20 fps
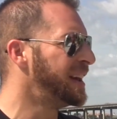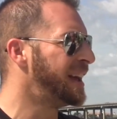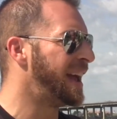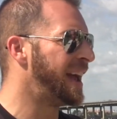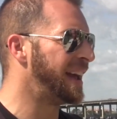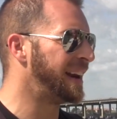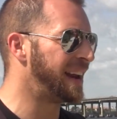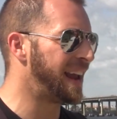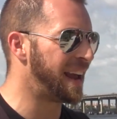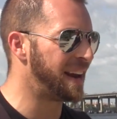
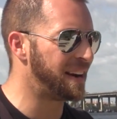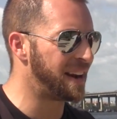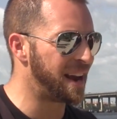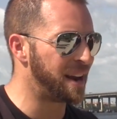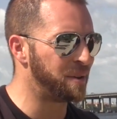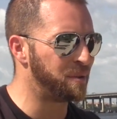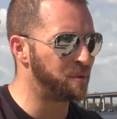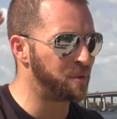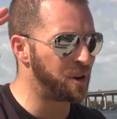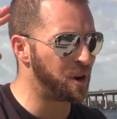
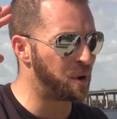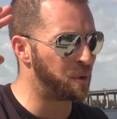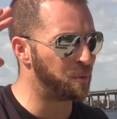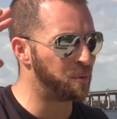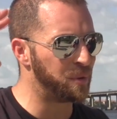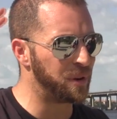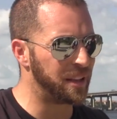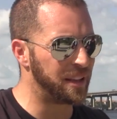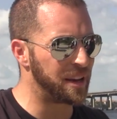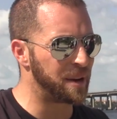and you know,
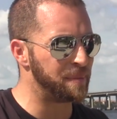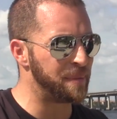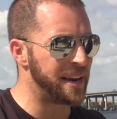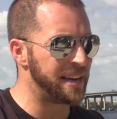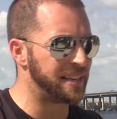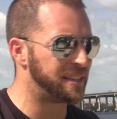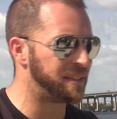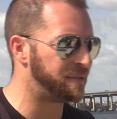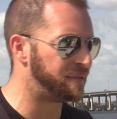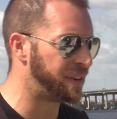really
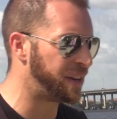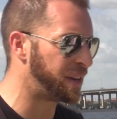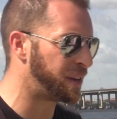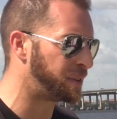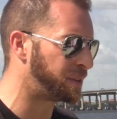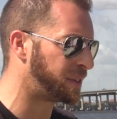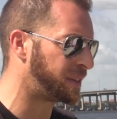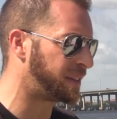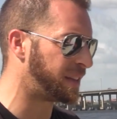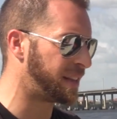amazing
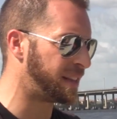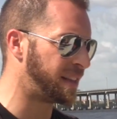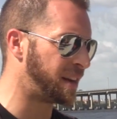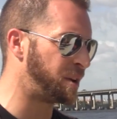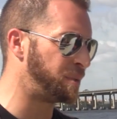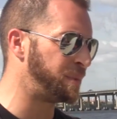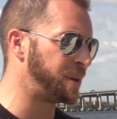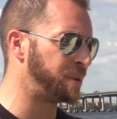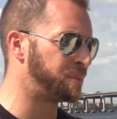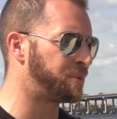videos
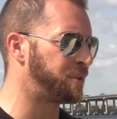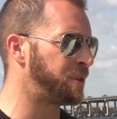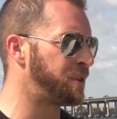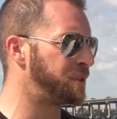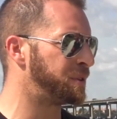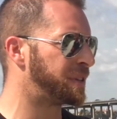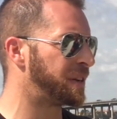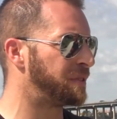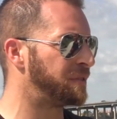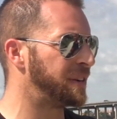that are being
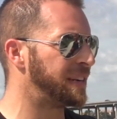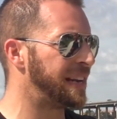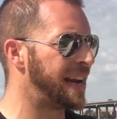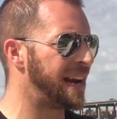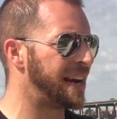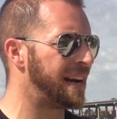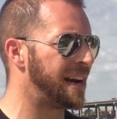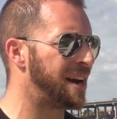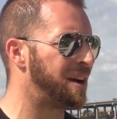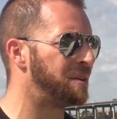produced every
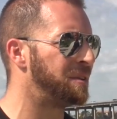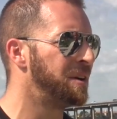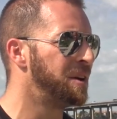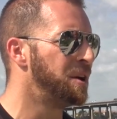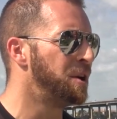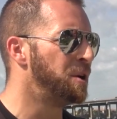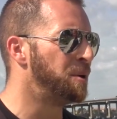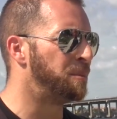day now.